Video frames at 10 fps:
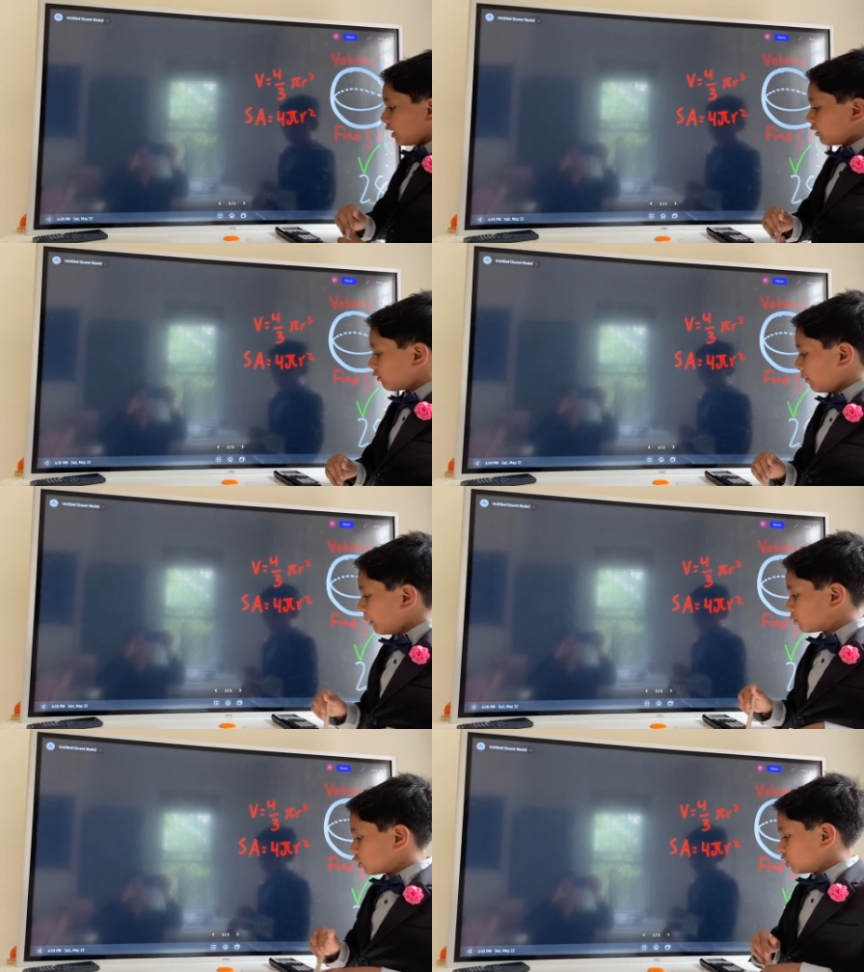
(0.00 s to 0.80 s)
And
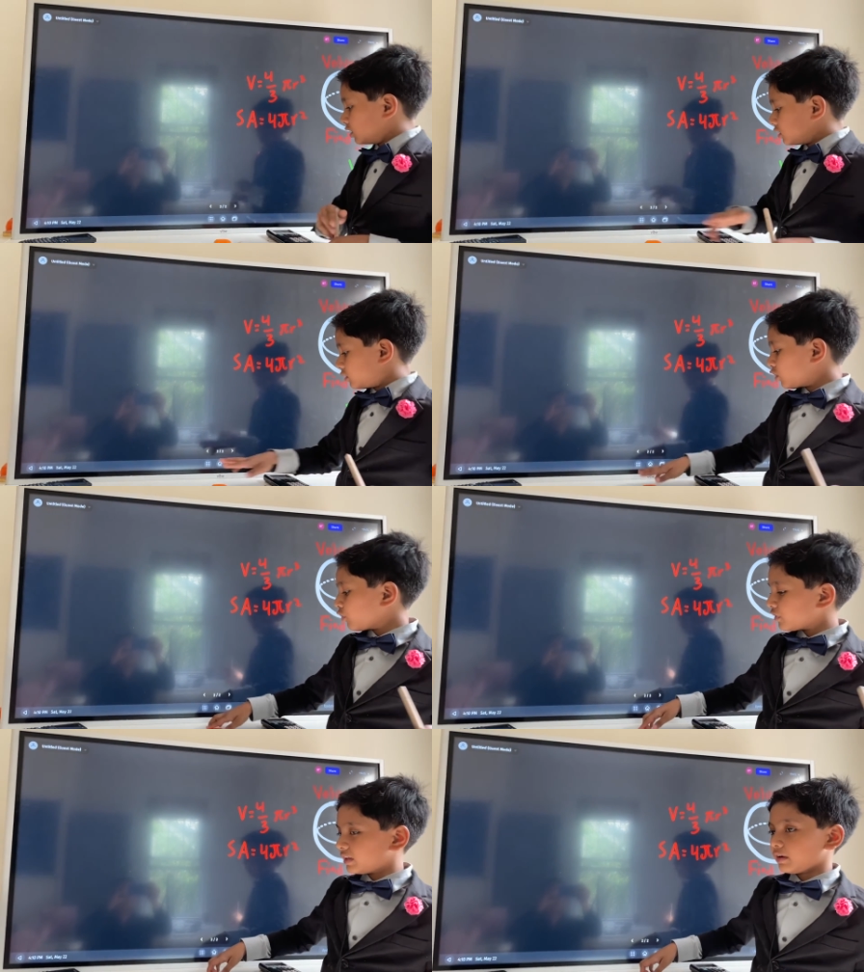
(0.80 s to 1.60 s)
remember, the
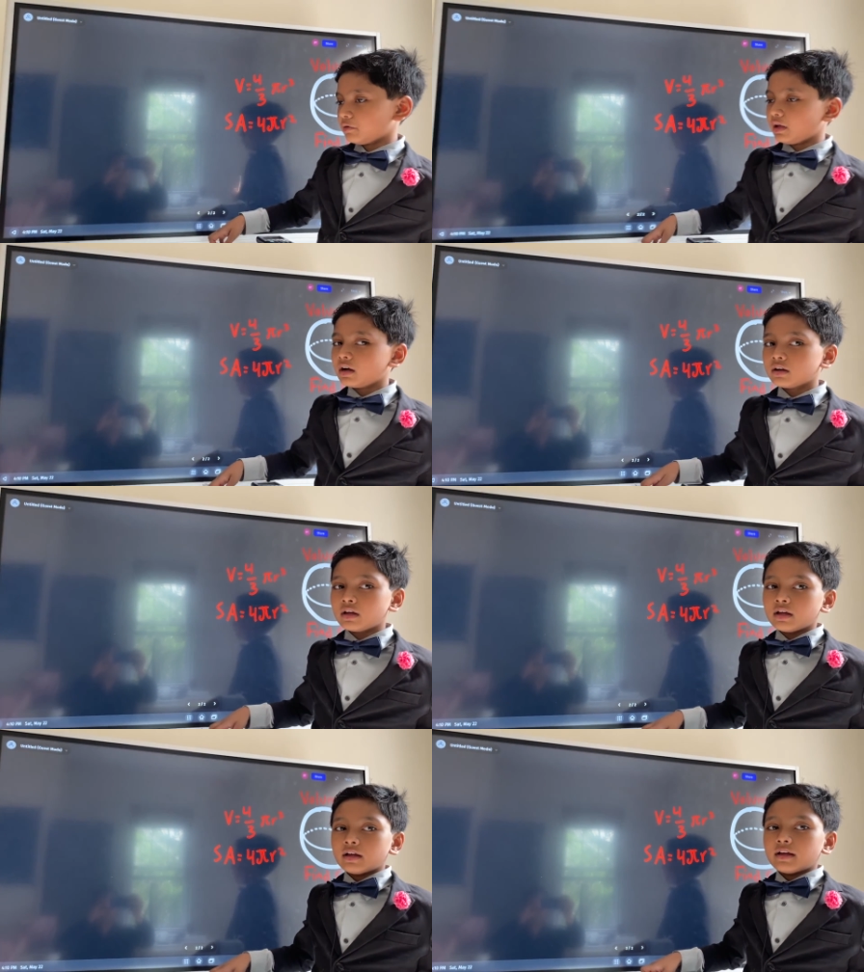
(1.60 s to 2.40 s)
surface area
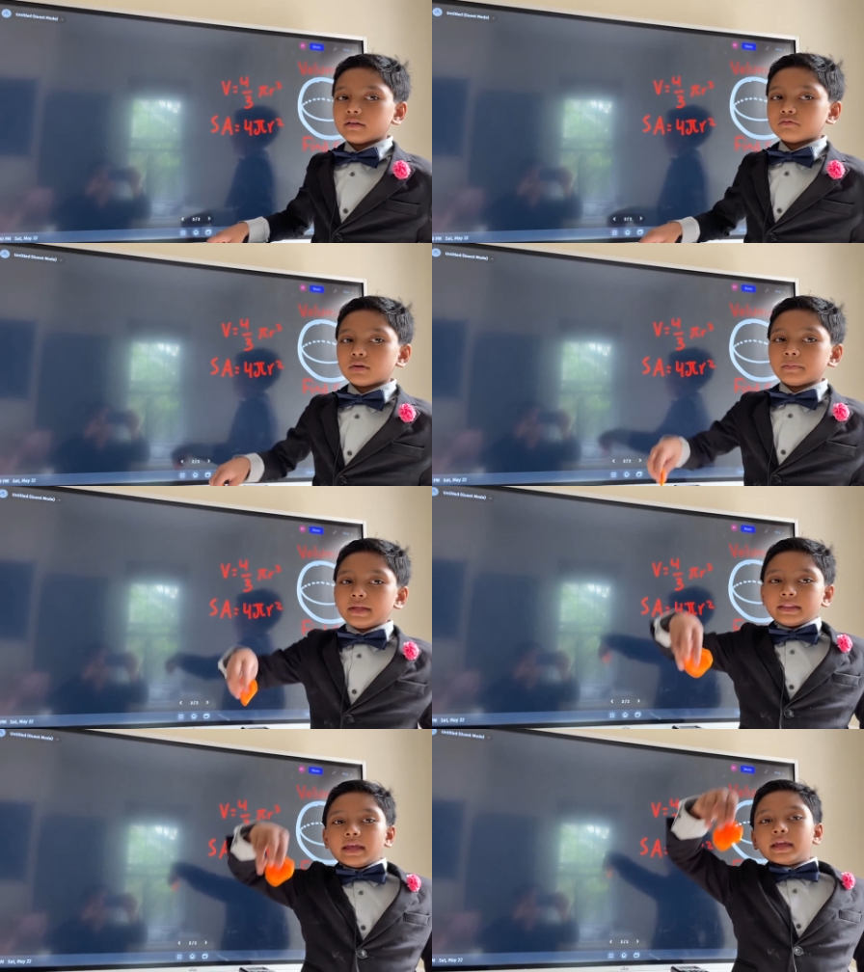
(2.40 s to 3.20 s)
would be
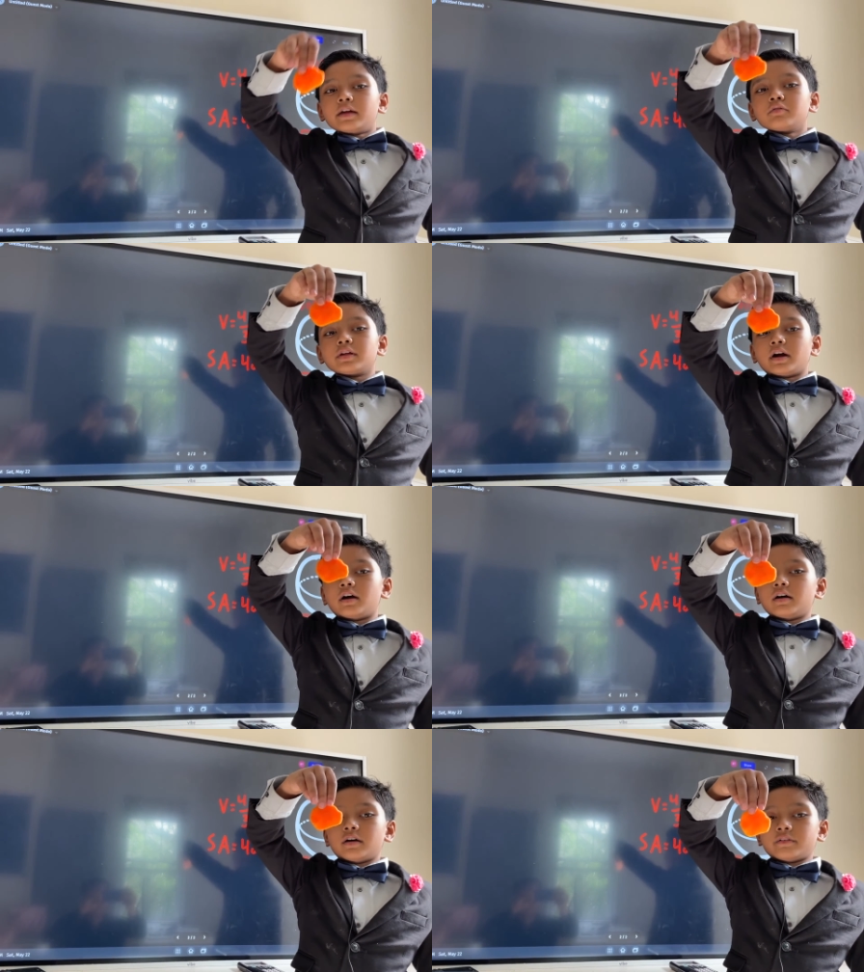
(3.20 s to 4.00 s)
the area
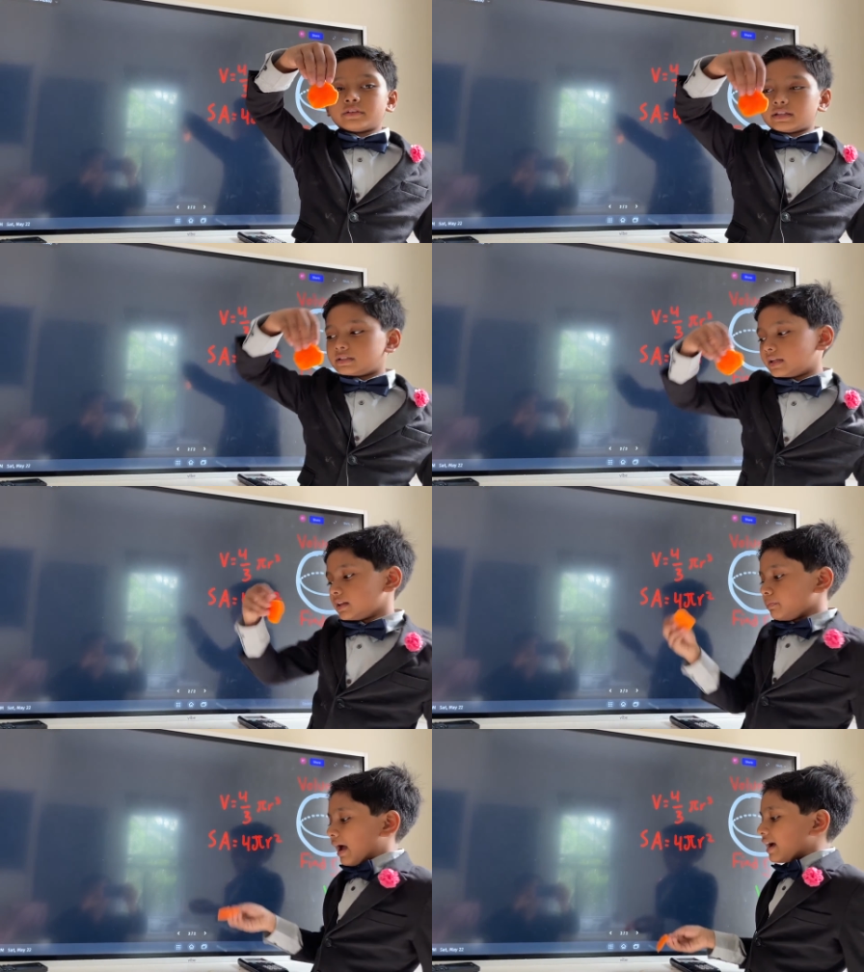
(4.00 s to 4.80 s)
of this
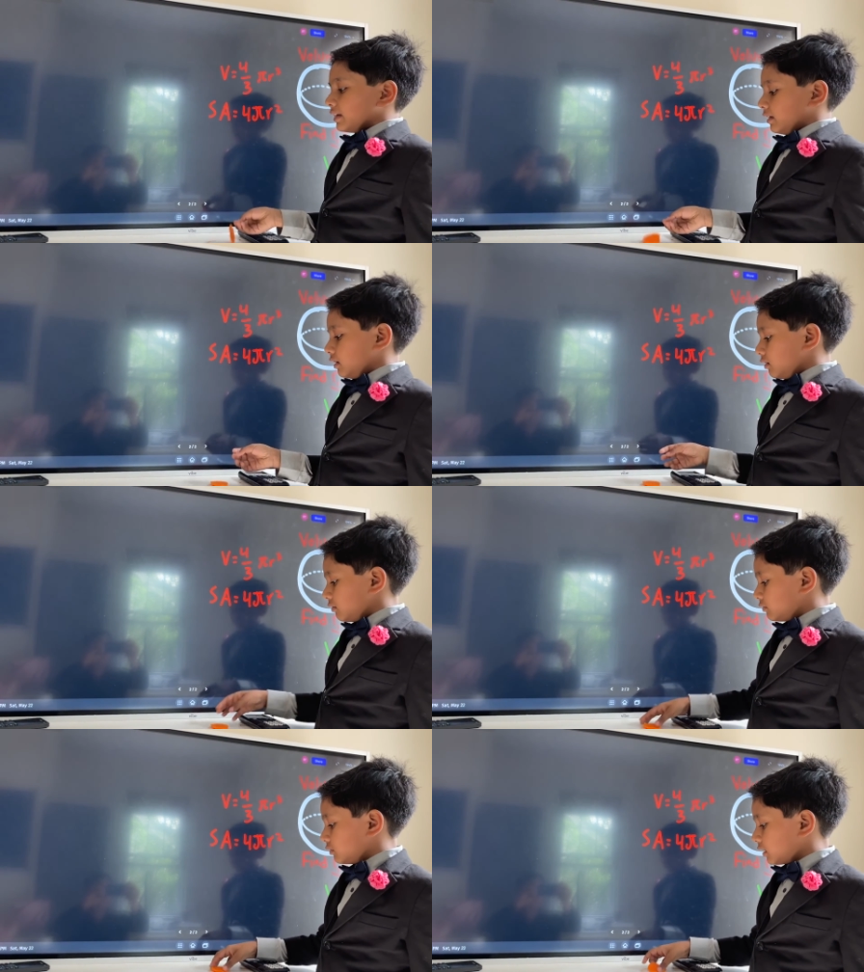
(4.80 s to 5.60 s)
little patty,
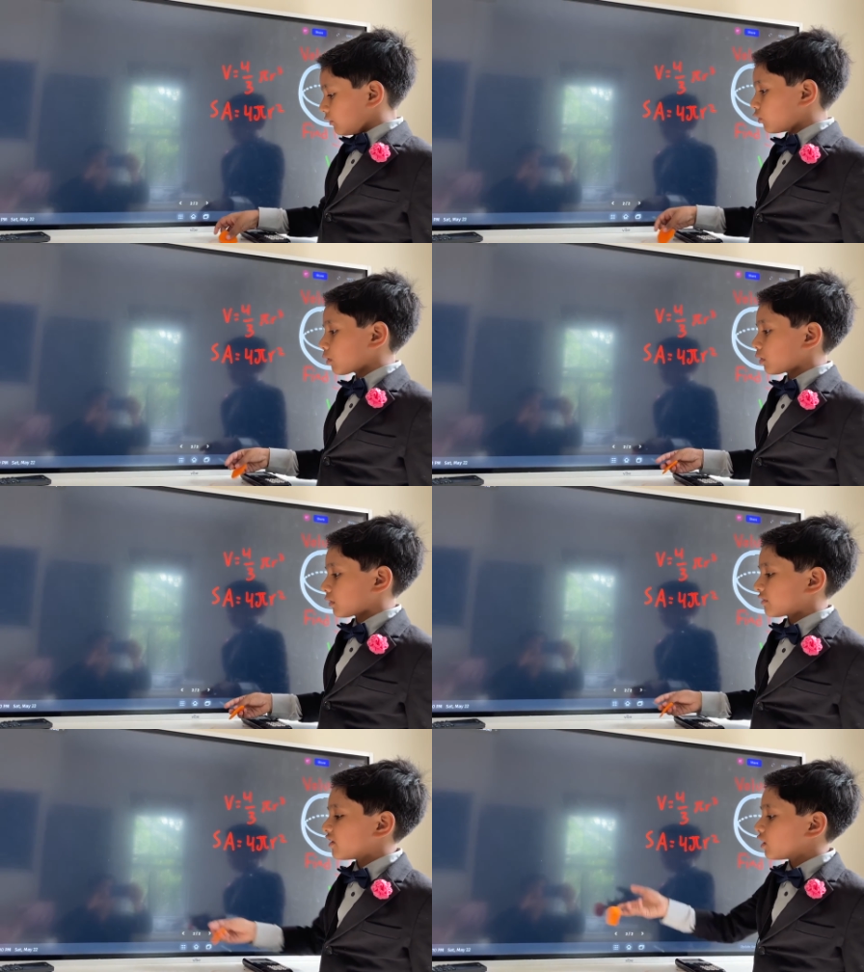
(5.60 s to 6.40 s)
which was a former
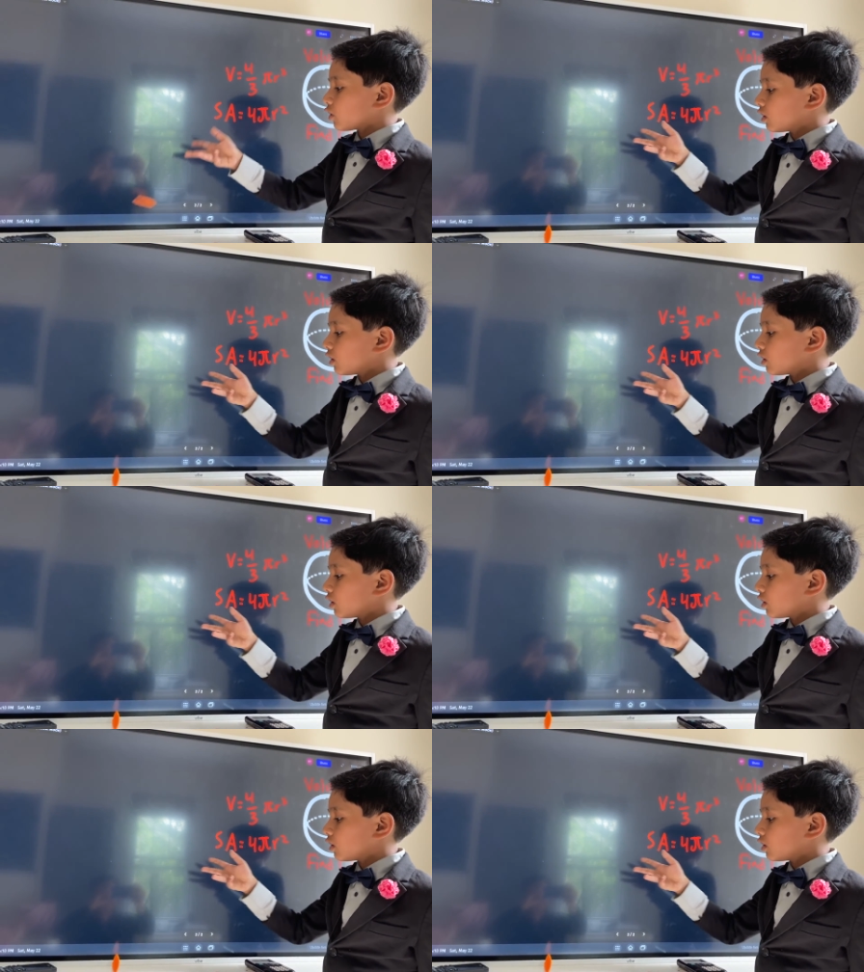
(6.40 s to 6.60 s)
sphere.